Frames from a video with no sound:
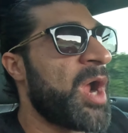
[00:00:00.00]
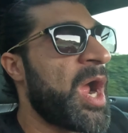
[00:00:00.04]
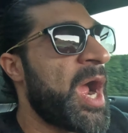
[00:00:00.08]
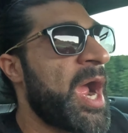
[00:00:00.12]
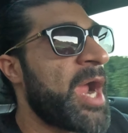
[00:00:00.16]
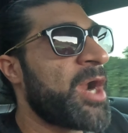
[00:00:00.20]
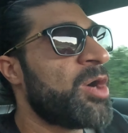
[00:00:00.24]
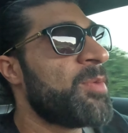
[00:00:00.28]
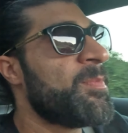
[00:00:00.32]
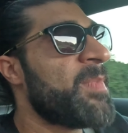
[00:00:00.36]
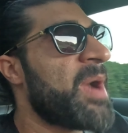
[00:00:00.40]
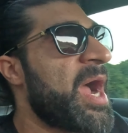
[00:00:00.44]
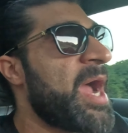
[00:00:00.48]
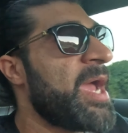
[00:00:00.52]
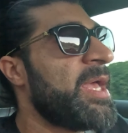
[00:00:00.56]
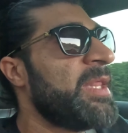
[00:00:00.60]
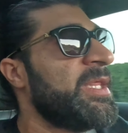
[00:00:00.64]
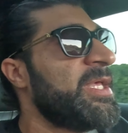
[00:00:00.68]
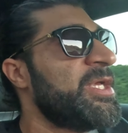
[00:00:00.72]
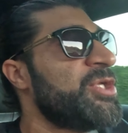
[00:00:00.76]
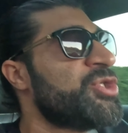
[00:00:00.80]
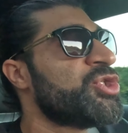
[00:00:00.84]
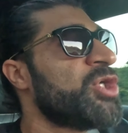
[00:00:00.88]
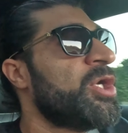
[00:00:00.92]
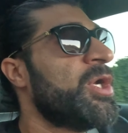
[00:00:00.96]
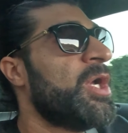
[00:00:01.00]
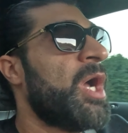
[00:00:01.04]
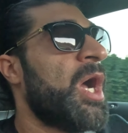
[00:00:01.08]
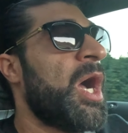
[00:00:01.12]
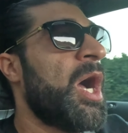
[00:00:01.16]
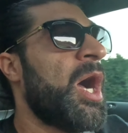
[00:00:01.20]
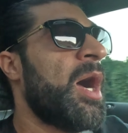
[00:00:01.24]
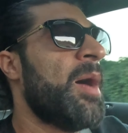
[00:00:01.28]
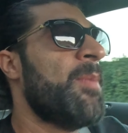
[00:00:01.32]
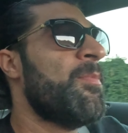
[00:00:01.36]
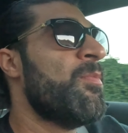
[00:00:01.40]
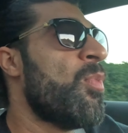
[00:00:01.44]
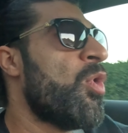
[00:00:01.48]
higher mileage,
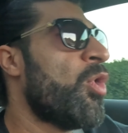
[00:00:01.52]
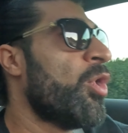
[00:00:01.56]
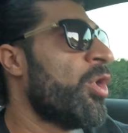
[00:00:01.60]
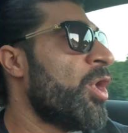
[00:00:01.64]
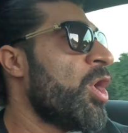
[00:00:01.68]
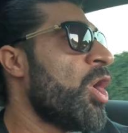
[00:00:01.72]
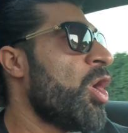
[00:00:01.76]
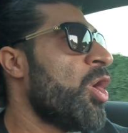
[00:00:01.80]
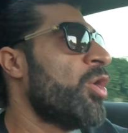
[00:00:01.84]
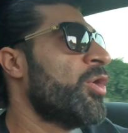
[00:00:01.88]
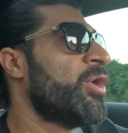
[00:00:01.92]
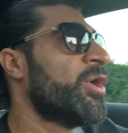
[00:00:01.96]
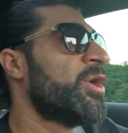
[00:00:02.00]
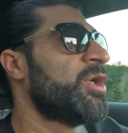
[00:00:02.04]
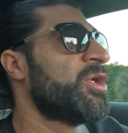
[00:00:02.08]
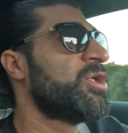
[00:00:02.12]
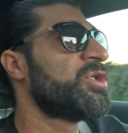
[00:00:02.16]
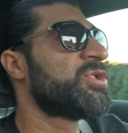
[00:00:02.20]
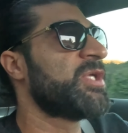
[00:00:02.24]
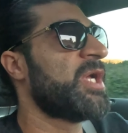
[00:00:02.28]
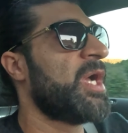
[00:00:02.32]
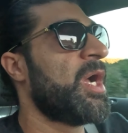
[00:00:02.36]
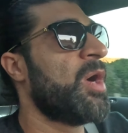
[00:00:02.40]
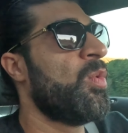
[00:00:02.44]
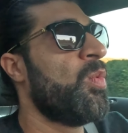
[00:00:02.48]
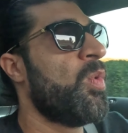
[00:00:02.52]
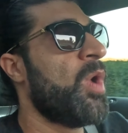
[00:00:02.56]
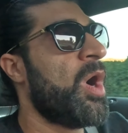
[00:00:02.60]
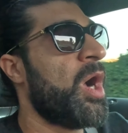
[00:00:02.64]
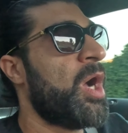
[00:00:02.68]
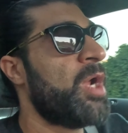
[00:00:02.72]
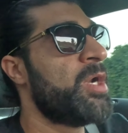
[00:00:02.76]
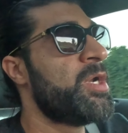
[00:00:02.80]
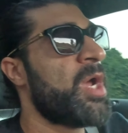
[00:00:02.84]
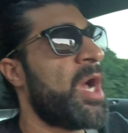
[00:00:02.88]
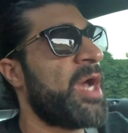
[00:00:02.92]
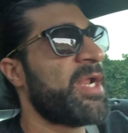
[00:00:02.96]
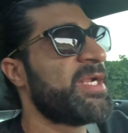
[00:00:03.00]
uh, more owners, uh,
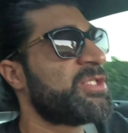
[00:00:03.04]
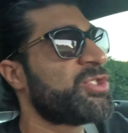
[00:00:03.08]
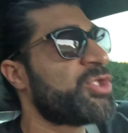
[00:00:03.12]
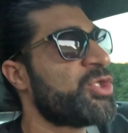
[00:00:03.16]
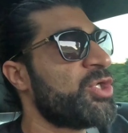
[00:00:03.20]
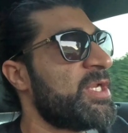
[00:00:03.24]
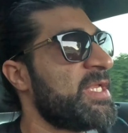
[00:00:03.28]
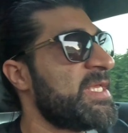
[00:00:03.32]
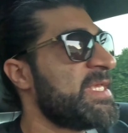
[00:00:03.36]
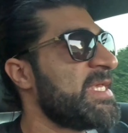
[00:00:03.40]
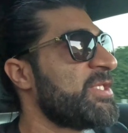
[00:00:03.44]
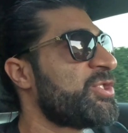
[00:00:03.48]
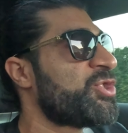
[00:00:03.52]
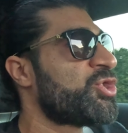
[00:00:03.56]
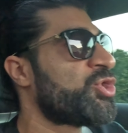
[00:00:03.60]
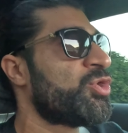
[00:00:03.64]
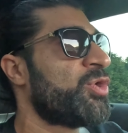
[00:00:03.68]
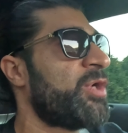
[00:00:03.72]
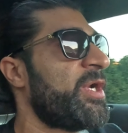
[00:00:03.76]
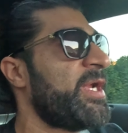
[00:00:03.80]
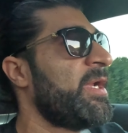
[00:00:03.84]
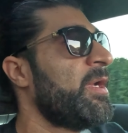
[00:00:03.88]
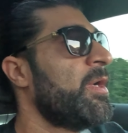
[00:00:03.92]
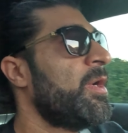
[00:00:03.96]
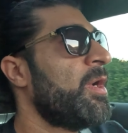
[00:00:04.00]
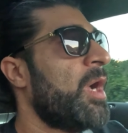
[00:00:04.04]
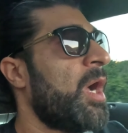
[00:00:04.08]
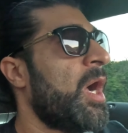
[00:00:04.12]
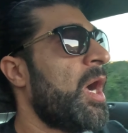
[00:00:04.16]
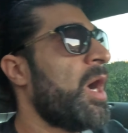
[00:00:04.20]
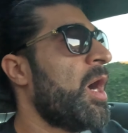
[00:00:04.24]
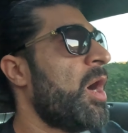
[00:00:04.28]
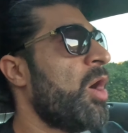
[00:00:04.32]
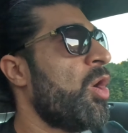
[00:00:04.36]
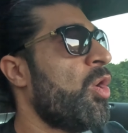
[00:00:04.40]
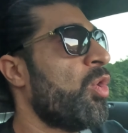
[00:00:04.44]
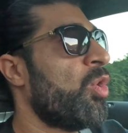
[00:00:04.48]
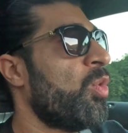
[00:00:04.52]
uh, not as good a history
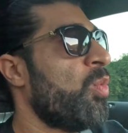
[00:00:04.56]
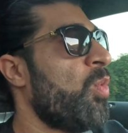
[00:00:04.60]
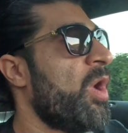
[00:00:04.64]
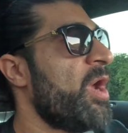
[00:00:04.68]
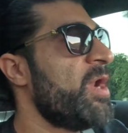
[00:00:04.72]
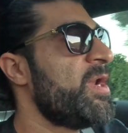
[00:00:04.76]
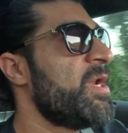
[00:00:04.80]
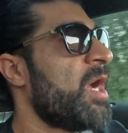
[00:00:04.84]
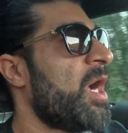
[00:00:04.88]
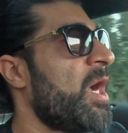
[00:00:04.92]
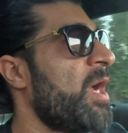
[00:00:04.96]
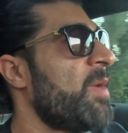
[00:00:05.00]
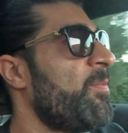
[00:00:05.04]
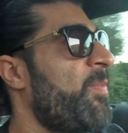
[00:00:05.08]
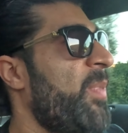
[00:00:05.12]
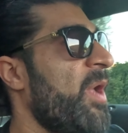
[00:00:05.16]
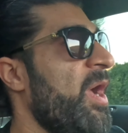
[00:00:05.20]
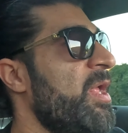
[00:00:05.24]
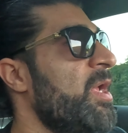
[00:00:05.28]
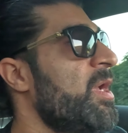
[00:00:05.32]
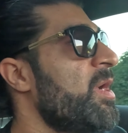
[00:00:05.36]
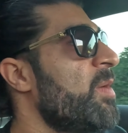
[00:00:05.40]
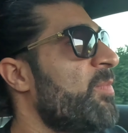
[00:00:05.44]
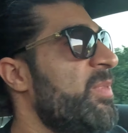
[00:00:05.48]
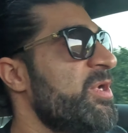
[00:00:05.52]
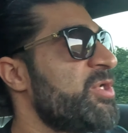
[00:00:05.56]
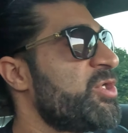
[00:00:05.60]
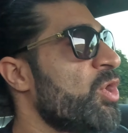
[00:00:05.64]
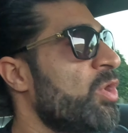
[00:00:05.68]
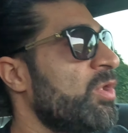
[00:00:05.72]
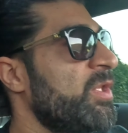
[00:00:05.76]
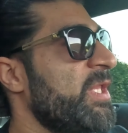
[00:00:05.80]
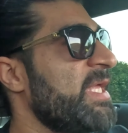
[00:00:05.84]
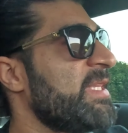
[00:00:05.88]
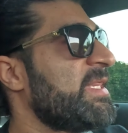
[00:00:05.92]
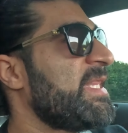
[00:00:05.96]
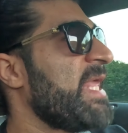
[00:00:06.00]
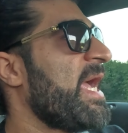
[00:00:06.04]
uh, or whatnot, but but
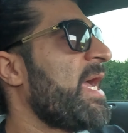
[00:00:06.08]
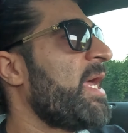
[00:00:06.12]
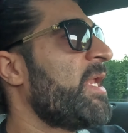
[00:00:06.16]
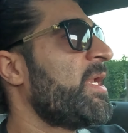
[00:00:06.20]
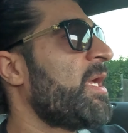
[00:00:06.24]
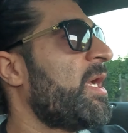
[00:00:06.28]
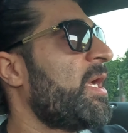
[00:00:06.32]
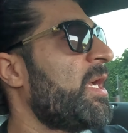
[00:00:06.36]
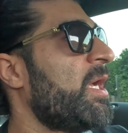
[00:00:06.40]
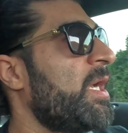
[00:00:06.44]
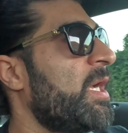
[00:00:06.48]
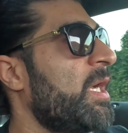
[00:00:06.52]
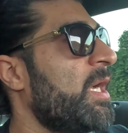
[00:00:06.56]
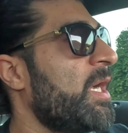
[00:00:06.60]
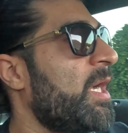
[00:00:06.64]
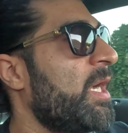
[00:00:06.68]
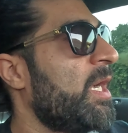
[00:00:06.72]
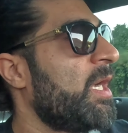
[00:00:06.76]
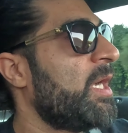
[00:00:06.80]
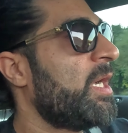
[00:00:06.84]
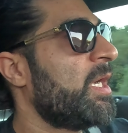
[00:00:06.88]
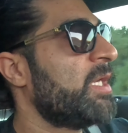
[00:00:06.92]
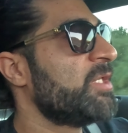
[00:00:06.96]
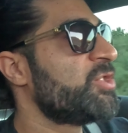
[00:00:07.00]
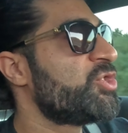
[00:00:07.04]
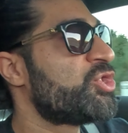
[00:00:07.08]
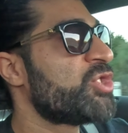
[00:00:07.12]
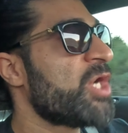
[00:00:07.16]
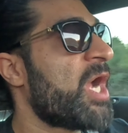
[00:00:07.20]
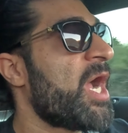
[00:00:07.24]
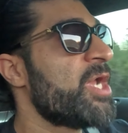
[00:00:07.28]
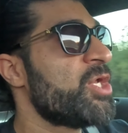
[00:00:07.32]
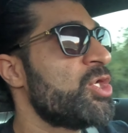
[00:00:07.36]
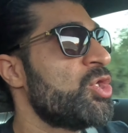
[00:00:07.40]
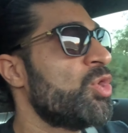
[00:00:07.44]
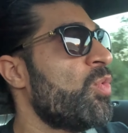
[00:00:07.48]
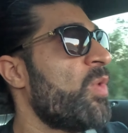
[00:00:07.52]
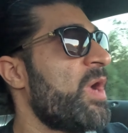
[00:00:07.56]
don't let that uh, uh,
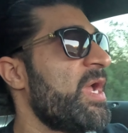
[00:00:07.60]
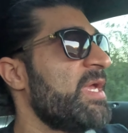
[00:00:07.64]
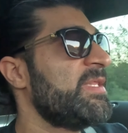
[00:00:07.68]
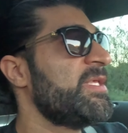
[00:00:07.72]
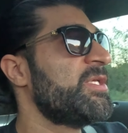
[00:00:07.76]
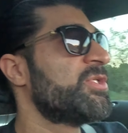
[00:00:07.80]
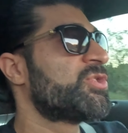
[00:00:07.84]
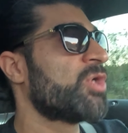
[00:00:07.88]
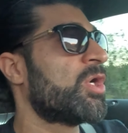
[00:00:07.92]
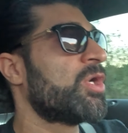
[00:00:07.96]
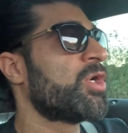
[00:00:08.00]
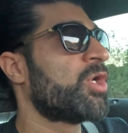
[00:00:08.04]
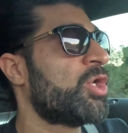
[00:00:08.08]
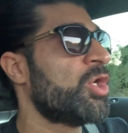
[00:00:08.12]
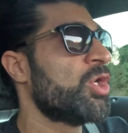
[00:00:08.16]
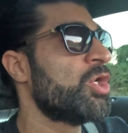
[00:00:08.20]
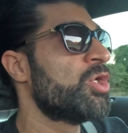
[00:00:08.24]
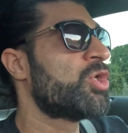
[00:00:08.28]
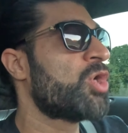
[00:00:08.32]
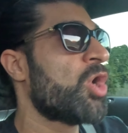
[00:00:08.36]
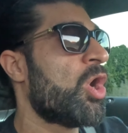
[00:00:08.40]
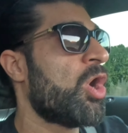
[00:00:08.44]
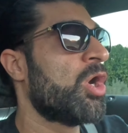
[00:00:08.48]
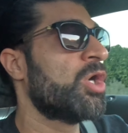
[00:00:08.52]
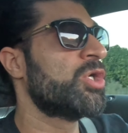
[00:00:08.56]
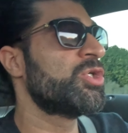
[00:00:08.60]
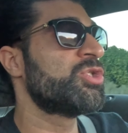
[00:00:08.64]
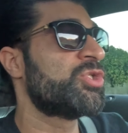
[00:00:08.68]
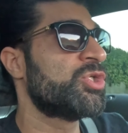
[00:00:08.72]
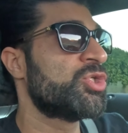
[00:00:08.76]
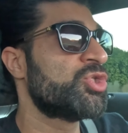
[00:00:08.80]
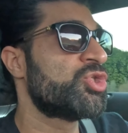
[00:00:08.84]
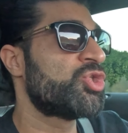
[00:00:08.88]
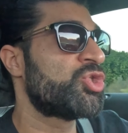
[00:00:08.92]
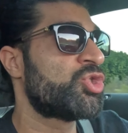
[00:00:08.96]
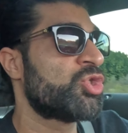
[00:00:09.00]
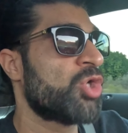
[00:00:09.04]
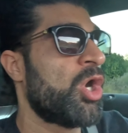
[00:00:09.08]
shy you away. These are good cars, they're
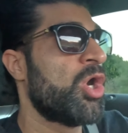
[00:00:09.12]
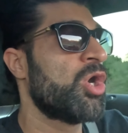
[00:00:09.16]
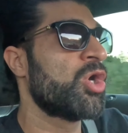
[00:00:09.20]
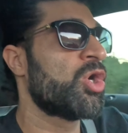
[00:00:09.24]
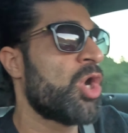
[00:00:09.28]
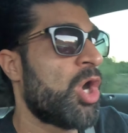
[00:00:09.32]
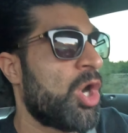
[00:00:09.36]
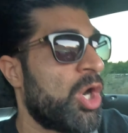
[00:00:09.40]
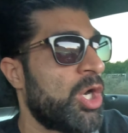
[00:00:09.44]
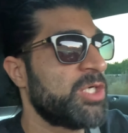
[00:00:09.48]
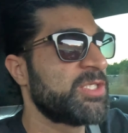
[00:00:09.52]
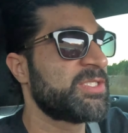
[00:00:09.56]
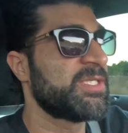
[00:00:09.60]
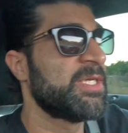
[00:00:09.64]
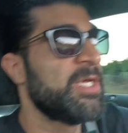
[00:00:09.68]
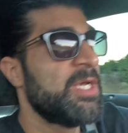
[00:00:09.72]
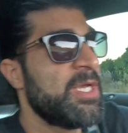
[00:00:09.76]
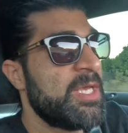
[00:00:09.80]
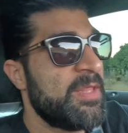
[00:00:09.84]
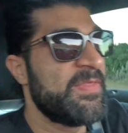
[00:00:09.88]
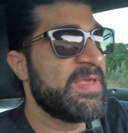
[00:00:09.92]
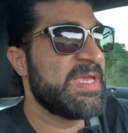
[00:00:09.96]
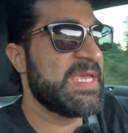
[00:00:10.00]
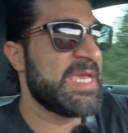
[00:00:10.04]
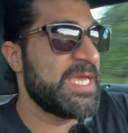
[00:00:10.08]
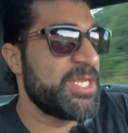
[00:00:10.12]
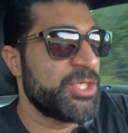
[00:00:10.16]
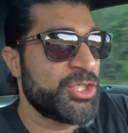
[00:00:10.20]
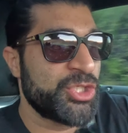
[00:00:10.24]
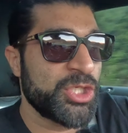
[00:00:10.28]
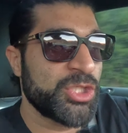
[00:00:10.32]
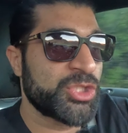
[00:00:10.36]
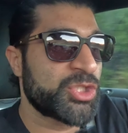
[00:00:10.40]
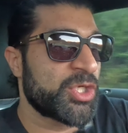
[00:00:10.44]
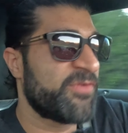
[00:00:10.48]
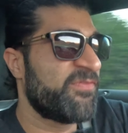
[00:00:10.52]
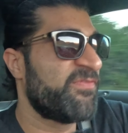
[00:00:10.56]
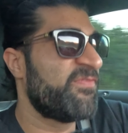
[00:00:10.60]
strong cars. The
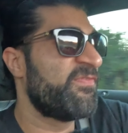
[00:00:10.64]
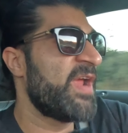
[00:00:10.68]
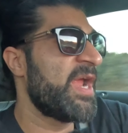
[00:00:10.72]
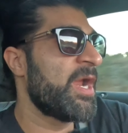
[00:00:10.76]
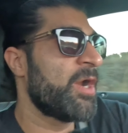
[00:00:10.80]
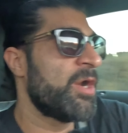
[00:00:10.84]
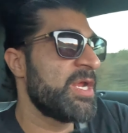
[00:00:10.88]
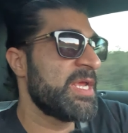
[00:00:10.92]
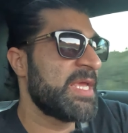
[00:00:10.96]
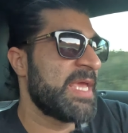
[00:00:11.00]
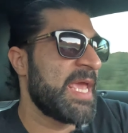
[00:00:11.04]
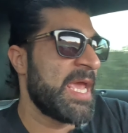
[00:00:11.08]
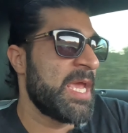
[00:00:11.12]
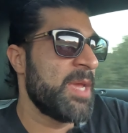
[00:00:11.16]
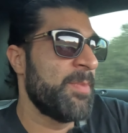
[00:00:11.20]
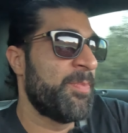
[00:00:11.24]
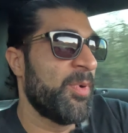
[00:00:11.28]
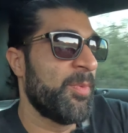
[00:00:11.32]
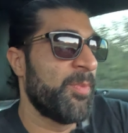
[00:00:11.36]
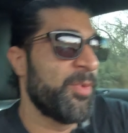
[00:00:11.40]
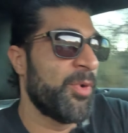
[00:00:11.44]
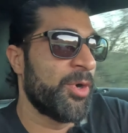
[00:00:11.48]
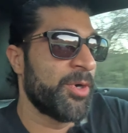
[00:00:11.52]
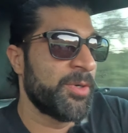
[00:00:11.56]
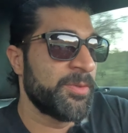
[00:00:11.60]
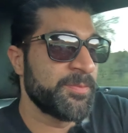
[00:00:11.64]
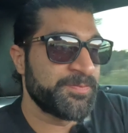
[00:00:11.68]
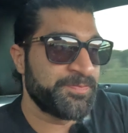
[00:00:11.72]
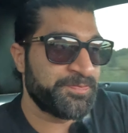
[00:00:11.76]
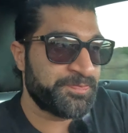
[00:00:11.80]
engines are very capable.